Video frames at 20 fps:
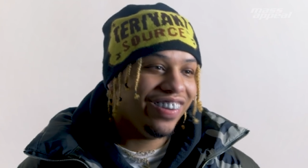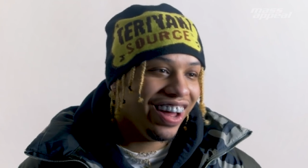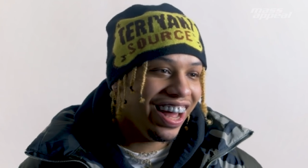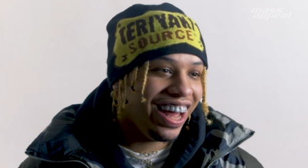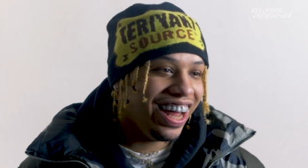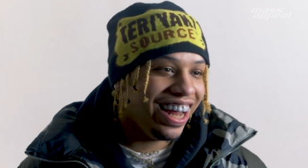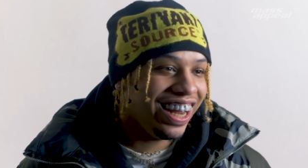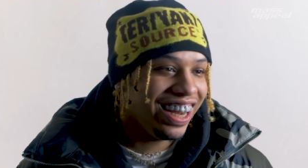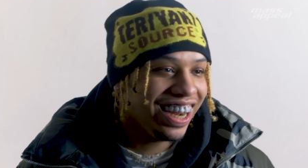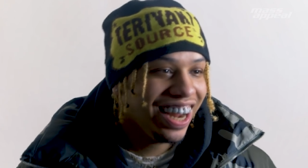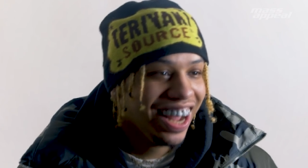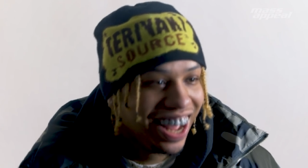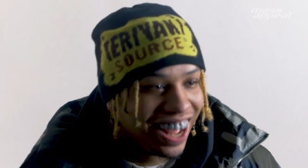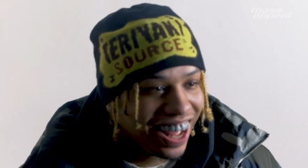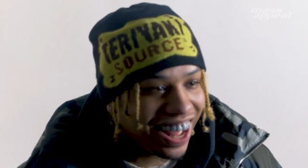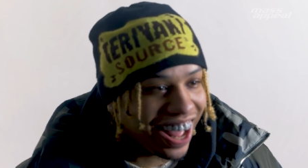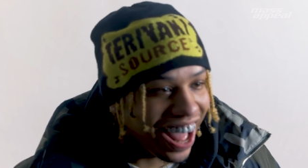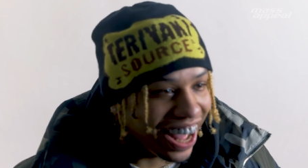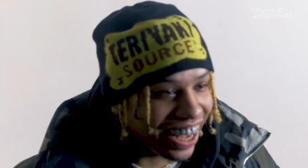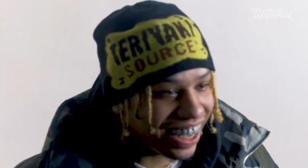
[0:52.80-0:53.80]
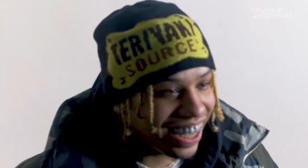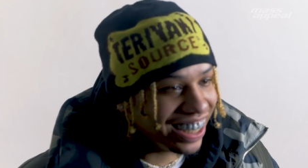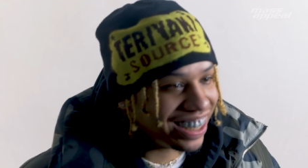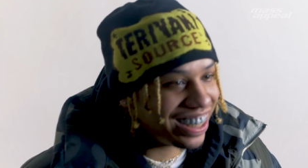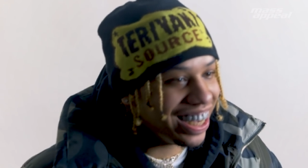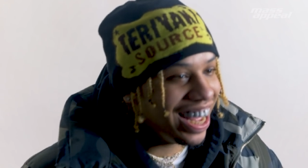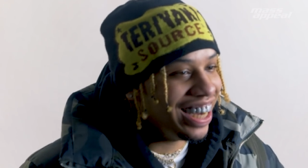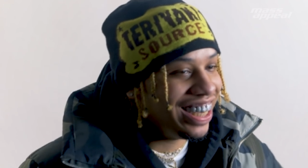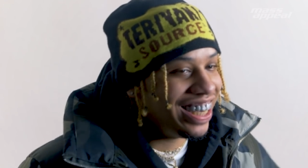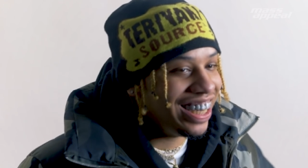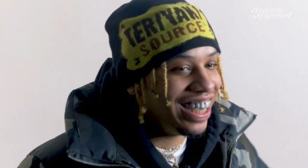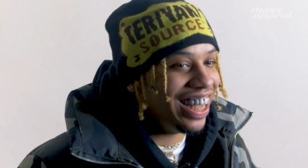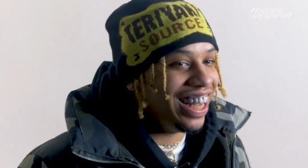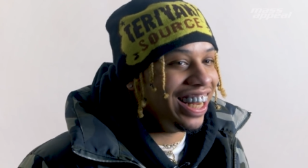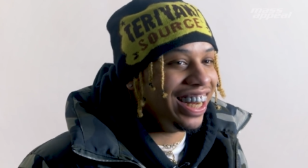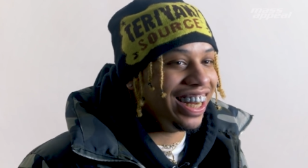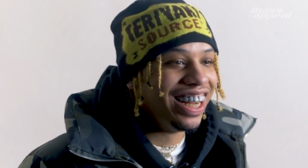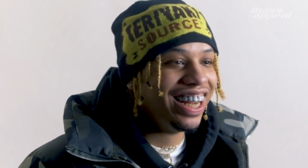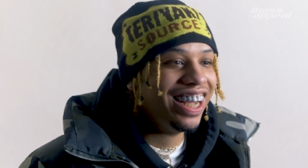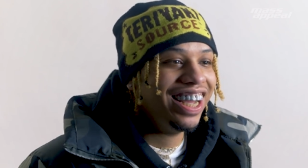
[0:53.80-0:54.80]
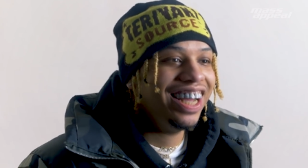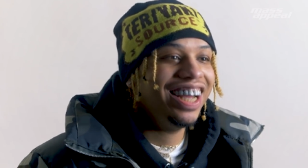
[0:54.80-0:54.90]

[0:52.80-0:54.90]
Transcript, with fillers: but I guess I did.